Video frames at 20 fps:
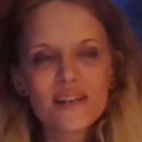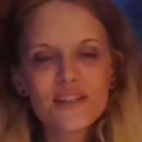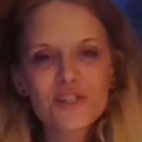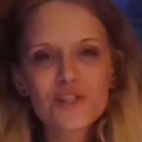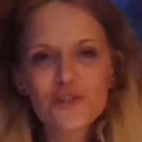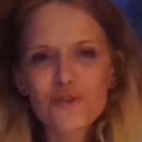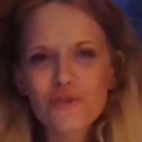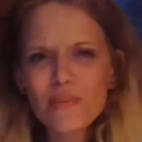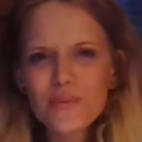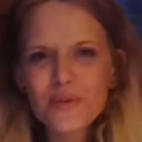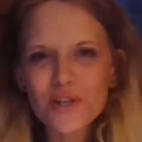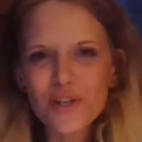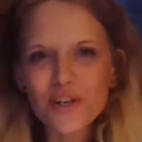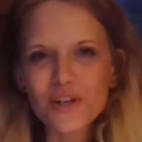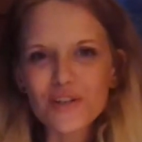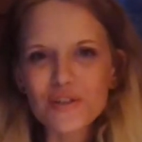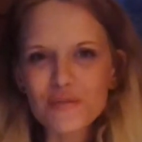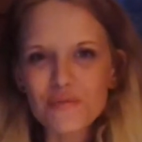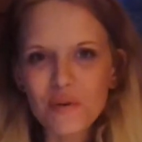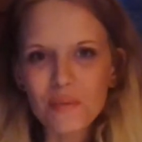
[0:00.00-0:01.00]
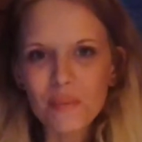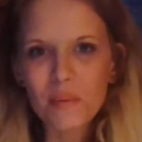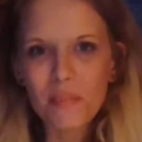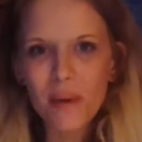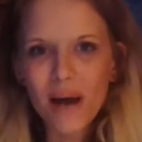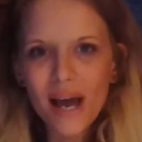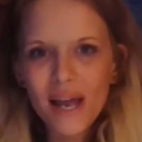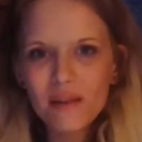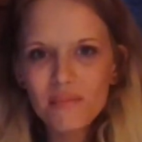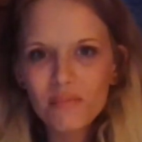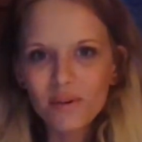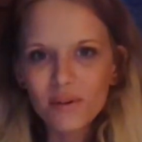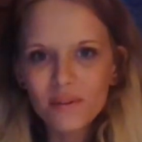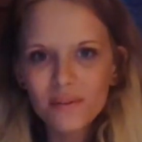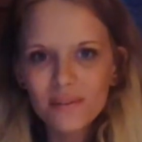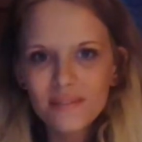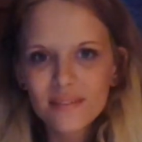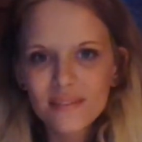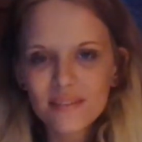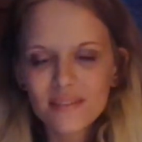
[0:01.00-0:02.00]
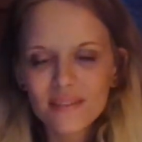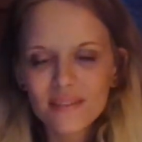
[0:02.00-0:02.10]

scriptures from the Bible.